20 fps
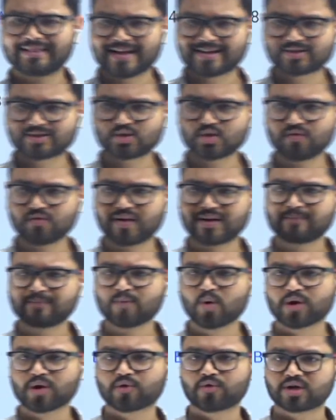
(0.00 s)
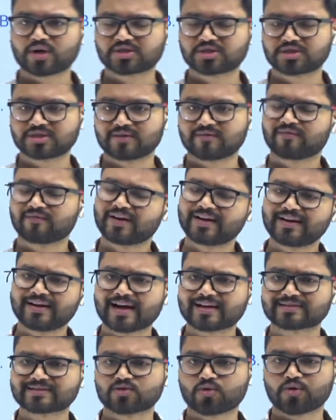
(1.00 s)
Let's do one more question, one
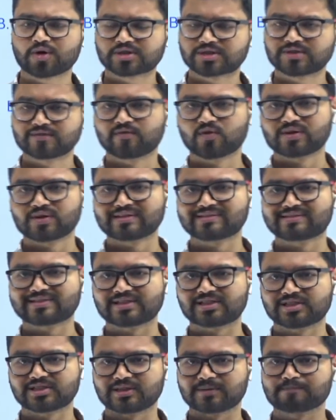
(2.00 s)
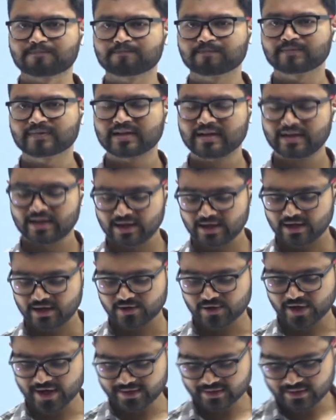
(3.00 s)
last question for the session.
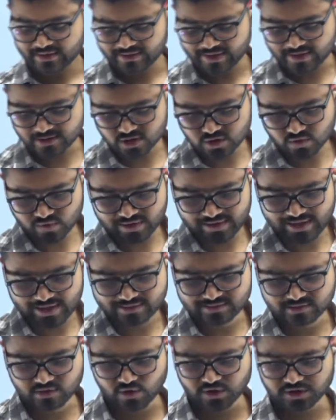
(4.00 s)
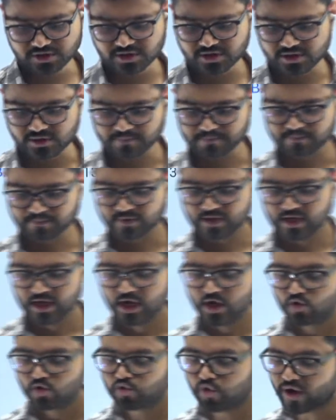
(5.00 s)
Right, let's do one last question.
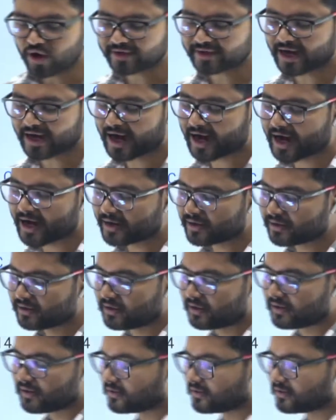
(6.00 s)
What are